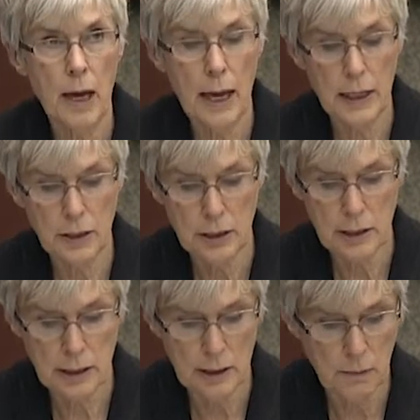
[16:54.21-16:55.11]

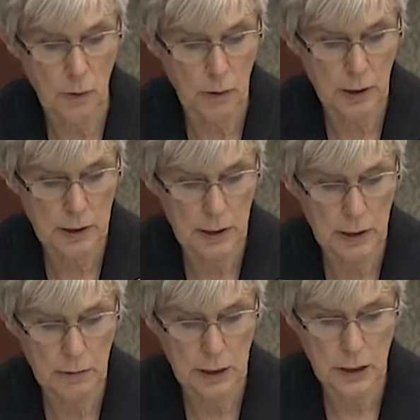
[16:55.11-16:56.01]
agencies, boards, and
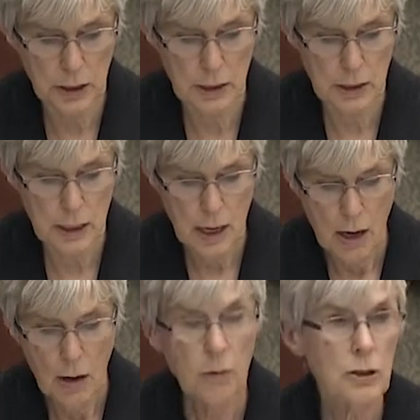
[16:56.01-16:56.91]
commissions,
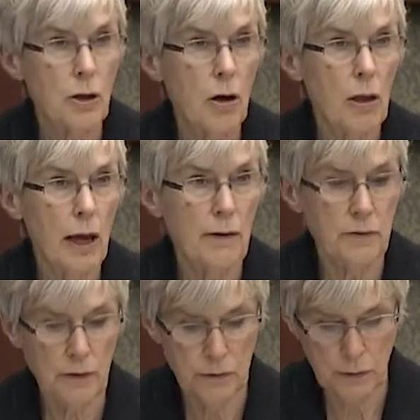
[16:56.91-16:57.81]
which all
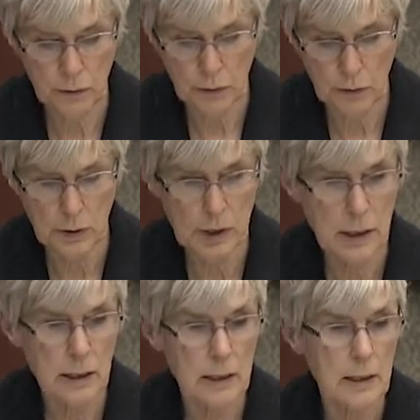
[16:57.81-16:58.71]
have different rules
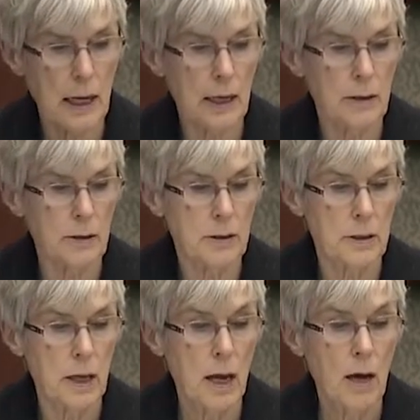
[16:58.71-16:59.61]
and
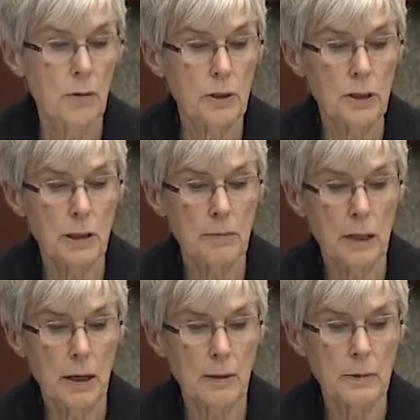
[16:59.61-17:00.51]
standards, which
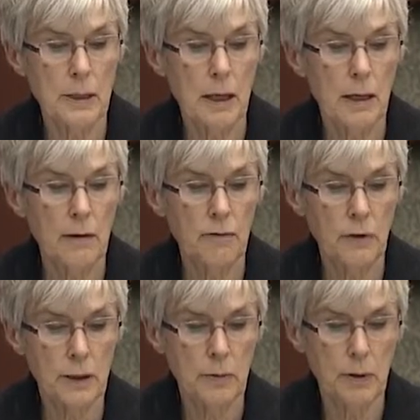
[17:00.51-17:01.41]
sometimes
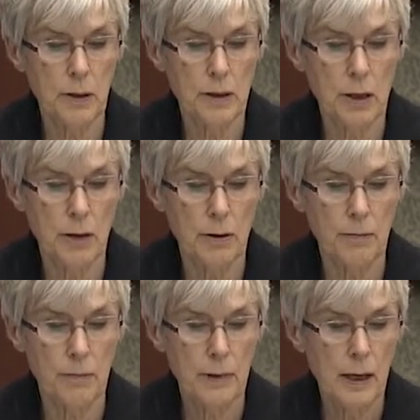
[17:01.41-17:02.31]
conflict with each other.
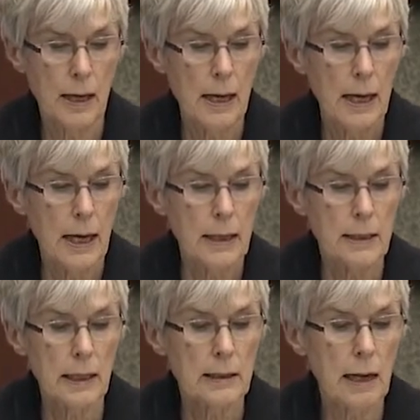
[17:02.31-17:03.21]
It
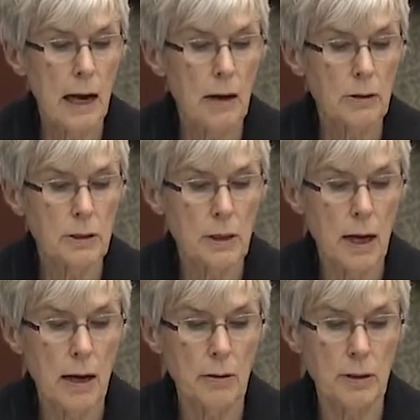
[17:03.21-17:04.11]
takes hours
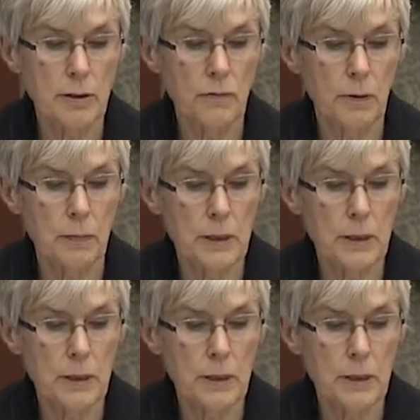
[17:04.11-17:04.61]
and hours for